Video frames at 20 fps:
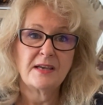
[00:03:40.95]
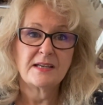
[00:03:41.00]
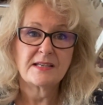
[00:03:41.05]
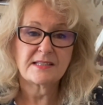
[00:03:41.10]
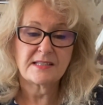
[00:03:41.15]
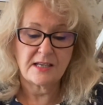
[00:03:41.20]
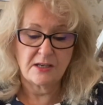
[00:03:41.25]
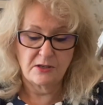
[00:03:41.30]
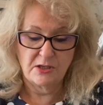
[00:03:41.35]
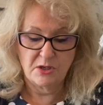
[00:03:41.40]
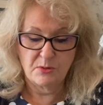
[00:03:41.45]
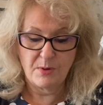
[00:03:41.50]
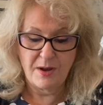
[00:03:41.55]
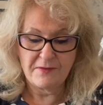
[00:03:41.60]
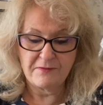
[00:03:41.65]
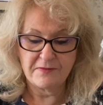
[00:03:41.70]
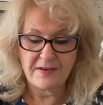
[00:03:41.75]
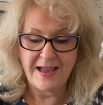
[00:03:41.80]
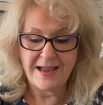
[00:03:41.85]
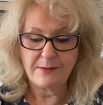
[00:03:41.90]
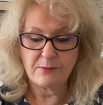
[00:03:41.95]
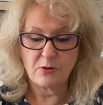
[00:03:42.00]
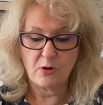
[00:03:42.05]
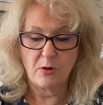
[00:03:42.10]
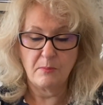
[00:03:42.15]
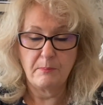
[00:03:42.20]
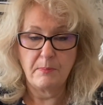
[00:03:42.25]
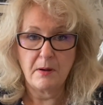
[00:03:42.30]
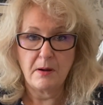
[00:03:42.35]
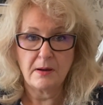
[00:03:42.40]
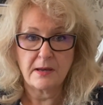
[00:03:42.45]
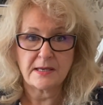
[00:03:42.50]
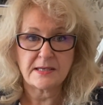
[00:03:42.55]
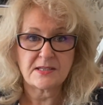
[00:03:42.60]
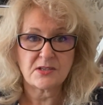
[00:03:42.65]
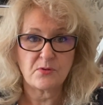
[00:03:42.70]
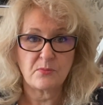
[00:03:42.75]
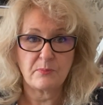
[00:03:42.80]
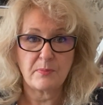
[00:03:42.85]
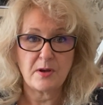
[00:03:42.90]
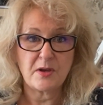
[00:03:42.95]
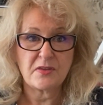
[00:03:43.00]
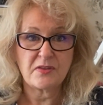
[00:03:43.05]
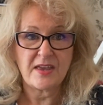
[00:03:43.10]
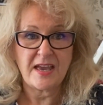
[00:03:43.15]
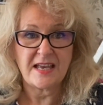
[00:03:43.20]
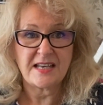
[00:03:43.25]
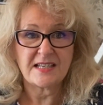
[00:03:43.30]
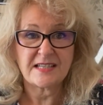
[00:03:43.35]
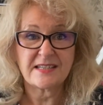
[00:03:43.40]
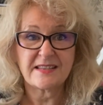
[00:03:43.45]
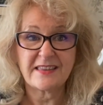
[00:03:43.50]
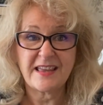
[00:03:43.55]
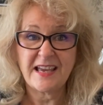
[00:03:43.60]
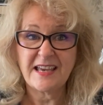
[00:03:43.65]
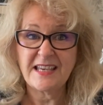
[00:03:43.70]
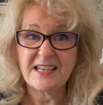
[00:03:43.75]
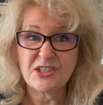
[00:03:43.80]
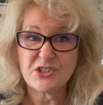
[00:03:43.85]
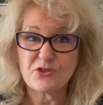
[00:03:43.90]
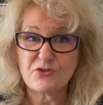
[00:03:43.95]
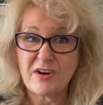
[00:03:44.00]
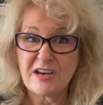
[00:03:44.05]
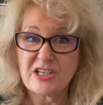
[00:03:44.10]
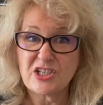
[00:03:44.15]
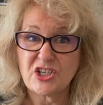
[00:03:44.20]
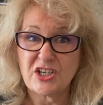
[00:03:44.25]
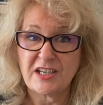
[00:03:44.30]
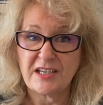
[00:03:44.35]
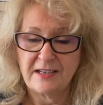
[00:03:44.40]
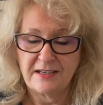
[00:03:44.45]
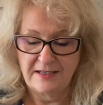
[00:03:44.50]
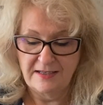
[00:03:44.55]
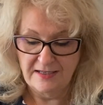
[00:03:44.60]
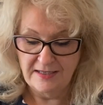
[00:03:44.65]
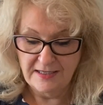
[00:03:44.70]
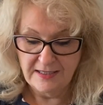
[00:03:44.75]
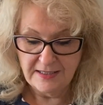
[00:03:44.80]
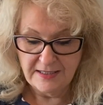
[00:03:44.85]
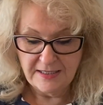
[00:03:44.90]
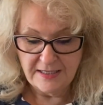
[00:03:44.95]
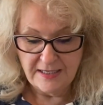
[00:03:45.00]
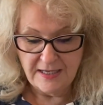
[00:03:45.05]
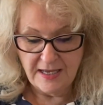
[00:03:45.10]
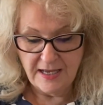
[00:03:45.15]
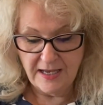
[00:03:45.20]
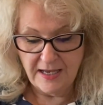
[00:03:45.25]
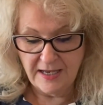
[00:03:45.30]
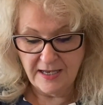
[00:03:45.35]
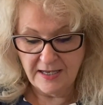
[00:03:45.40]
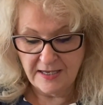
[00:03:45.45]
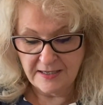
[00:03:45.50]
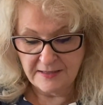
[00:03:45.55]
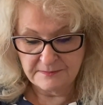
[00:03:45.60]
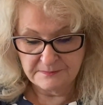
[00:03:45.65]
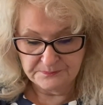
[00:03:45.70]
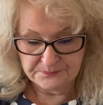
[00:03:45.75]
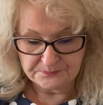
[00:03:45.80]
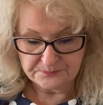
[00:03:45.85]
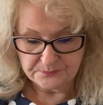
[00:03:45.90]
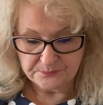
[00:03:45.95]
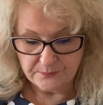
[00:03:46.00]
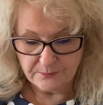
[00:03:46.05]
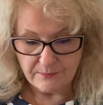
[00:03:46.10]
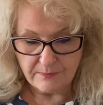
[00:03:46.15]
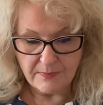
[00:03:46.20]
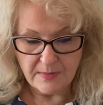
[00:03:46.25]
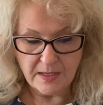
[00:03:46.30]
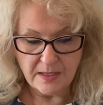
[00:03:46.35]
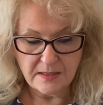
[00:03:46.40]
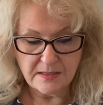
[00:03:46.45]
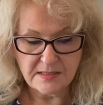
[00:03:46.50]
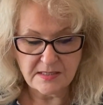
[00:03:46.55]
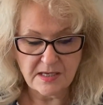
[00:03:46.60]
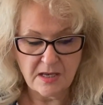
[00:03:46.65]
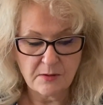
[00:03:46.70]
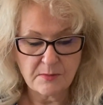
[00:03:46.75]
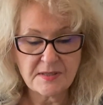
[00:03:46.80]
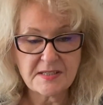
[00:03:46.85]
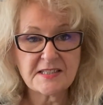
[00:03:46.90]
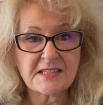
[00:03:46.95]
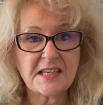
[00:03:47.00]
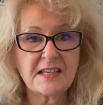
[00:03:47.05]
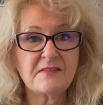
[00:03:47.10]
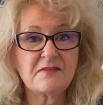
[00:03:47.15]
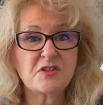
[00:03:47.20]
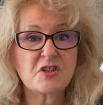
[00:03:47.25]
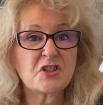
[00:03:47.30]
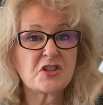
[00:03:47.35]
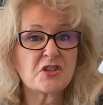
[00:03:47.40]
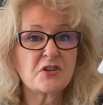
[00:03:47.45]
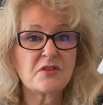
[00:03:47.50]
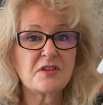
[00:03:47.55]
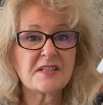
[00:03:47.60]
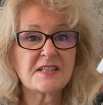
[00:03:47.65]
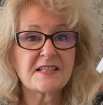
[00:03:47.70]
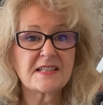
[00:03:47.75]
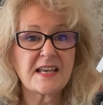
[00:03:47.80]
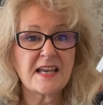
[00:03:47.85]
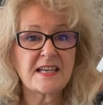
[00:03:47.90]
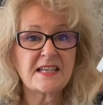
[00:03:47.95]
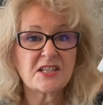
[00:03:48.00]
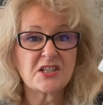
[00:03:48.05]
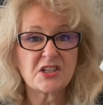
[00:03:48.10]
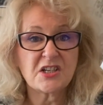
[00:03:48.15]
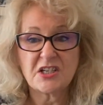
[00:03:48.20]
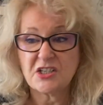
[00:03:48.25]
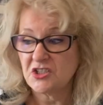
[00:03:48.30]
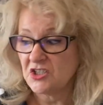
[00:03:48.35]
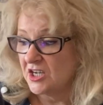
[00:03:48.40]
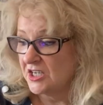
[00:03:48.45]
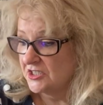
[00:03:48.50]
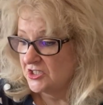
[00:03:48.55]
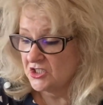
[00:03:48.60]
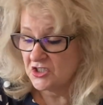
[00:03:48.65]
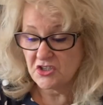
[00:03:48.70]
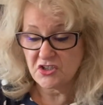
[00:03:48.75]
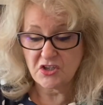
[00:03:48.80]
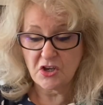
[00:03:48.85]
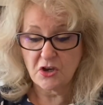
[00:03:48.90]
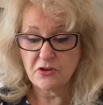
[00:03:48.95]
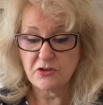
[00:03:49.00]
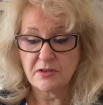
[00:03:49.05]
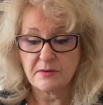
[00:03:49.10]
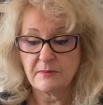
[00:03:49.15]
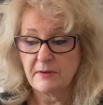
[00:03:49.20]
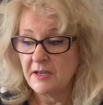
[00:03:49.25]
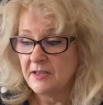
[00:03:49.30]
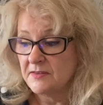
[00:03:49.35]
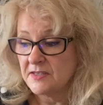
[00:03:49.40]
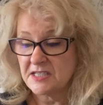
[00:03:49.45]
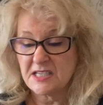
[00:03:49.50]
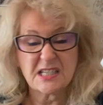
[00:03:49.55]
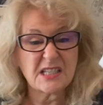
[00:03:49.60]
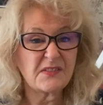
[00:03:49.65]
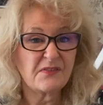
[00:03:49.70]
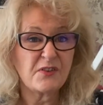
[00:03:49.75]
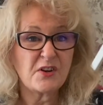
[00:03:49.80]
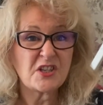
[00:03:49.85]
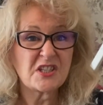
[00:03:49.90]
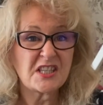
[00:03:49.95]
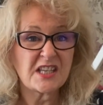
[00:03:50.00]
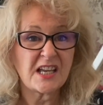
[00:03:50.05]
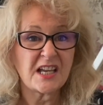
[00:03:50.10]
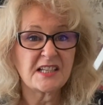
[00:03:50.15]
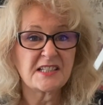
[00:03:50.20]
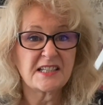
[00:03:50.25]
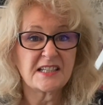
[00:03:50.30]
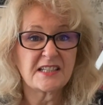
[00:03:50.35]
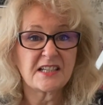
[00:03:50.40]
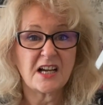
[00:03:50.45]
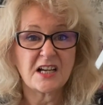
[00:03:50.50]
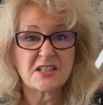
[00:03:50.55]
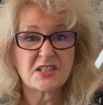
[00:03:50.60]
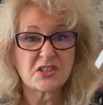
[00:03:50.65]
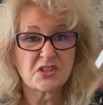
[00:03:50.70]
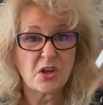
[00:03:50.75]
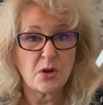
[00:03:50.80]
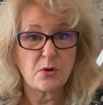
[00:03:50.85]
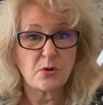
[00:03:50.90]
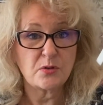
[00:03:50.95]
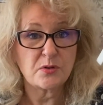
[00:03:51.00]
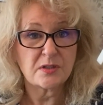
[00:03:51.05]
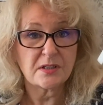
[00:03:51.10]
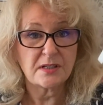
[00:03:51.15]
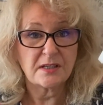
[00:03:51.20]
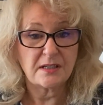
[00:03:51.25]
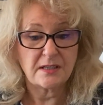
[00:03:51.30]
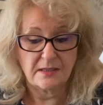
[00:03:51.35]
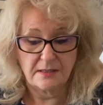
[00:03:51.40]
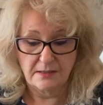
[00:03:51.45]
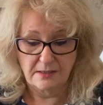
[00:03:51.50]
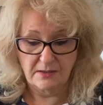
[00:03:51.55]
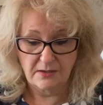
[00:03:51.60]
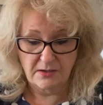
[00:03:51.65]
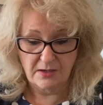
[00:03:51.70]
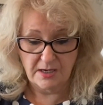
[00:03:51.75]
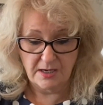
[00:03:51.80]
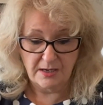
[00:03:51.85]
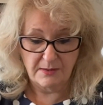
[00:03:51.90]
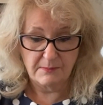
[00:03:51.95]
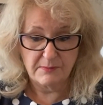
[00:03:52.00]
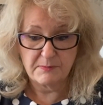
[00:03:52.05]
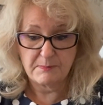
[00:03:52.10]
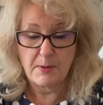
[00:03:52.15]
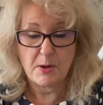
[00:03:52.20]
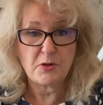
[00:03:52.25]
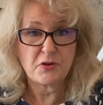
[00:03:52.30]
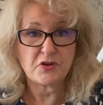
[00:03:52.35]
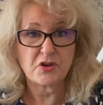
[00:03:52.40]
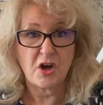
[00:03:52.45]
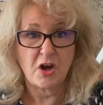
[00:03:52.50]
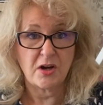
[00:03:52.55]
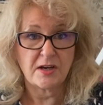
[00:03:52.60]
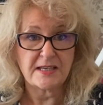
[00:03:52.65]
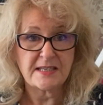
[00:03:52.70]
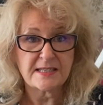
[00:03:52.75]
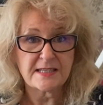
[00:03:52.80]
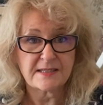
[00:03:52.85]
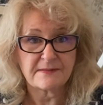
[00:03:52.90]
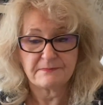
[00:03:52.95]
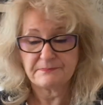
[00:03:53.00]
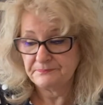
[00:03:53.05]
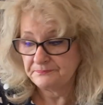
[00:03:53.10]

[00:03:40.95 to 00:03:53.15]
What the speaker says: So you have now got a bias on both ends. That is stretchy. So instead of just doing a stay stitch, I just sewed this is the first thing I did. I sewed both ties.